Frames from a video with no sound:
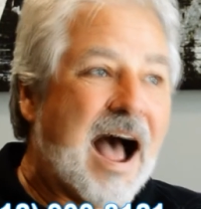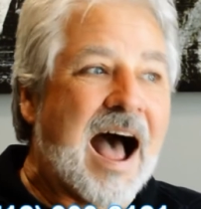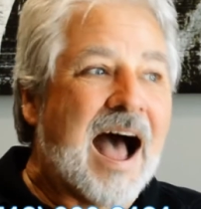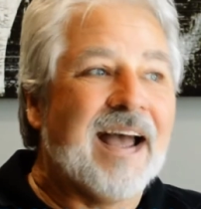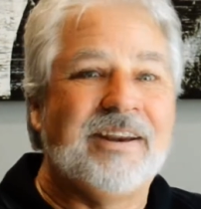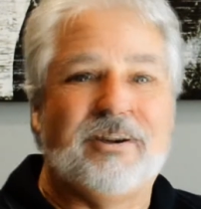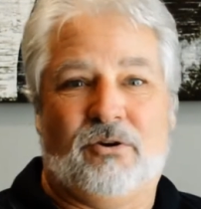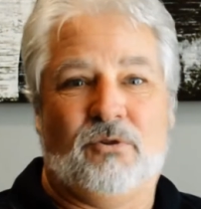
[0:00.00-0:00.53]

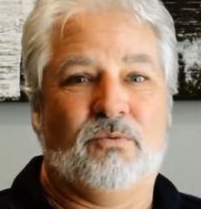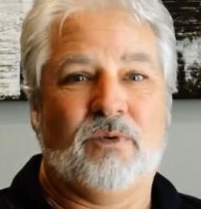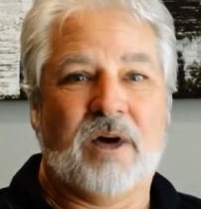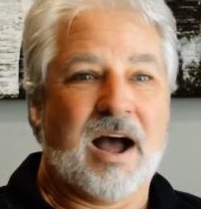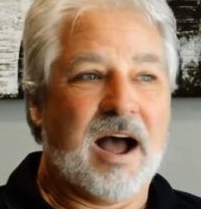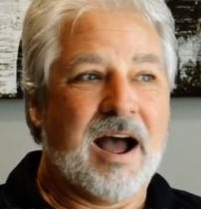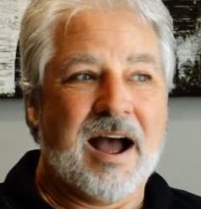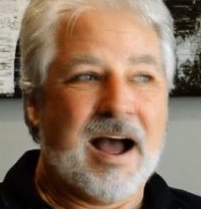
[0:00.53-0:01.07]
I
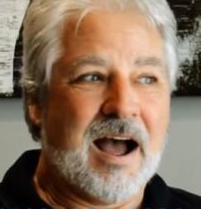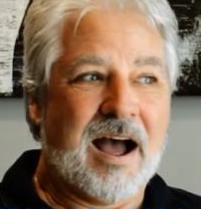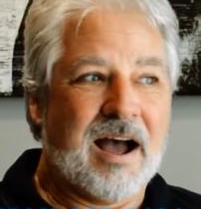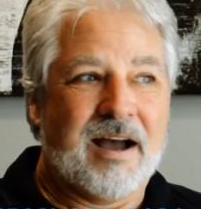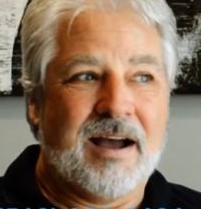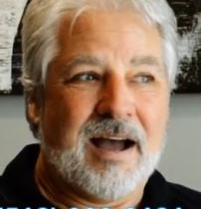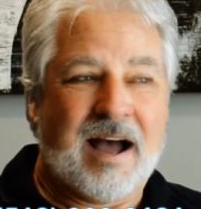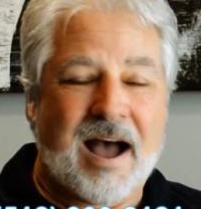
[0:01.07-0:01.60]

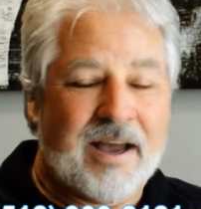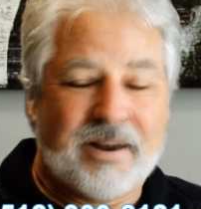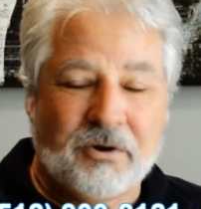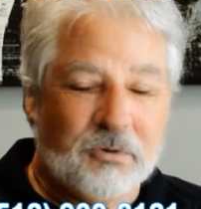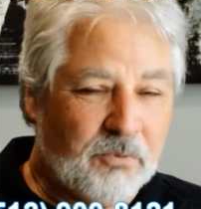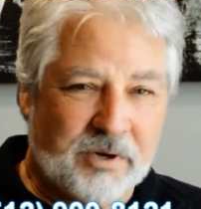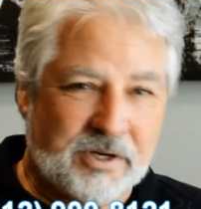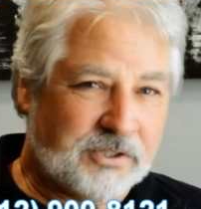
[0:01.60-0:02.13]

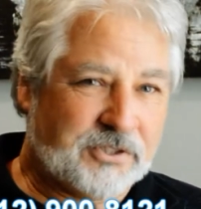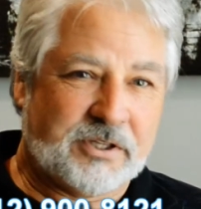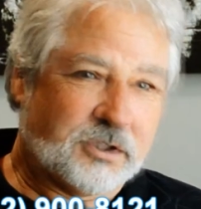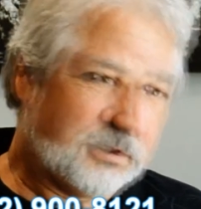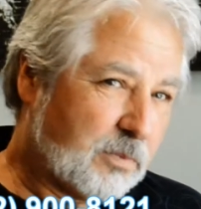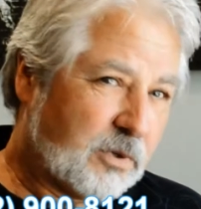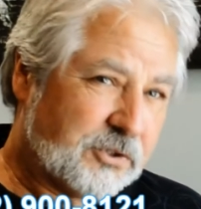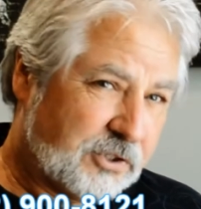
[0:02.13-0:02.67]
don't want a
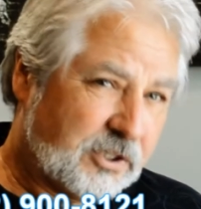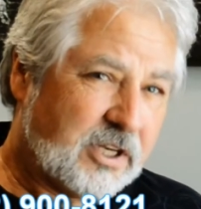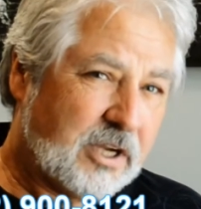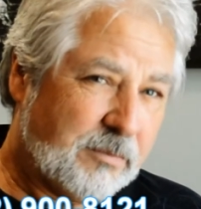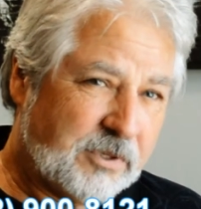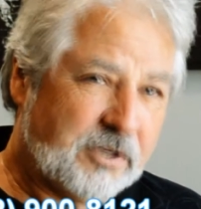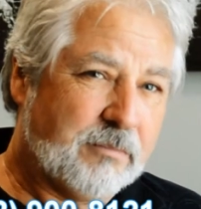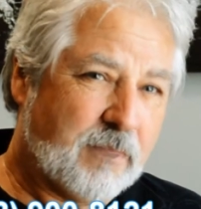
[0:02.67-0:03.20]
salesperson
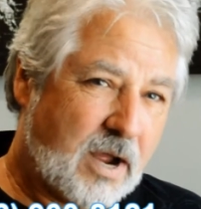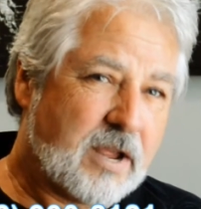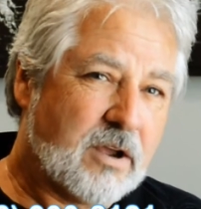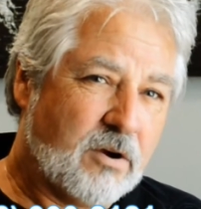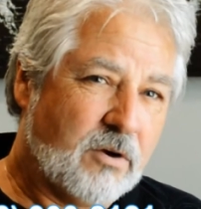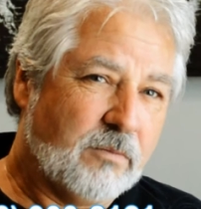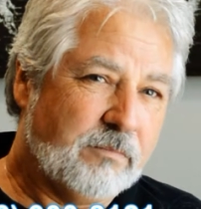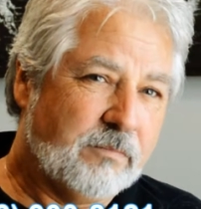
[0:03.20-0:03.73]
coming to my
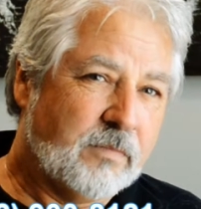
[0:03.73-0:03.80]
home.